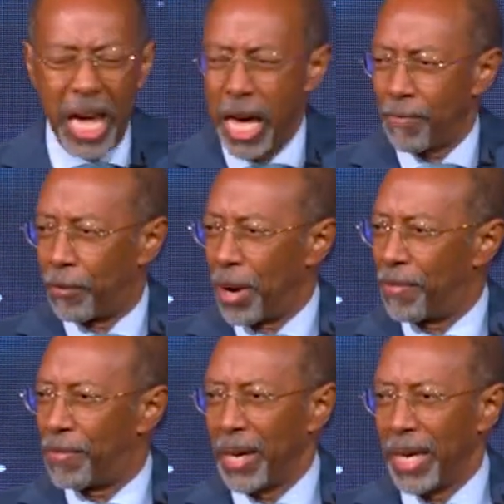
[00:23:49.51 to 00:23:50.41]

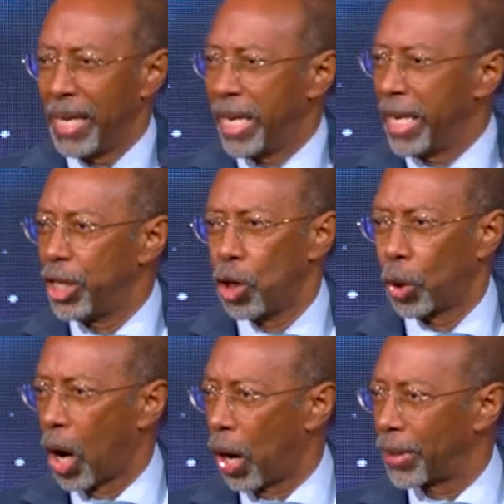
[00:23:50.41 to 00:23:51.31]
everything in your
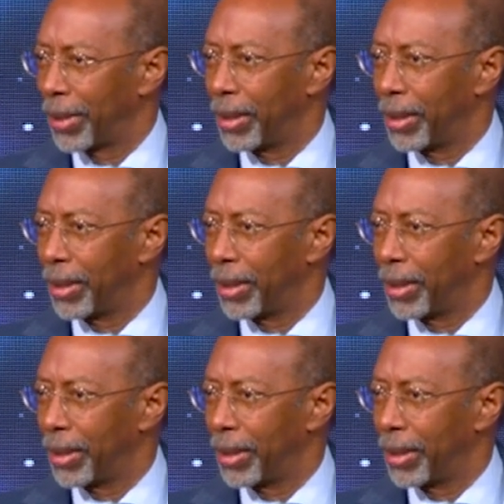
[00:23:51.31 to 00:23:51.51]
garden.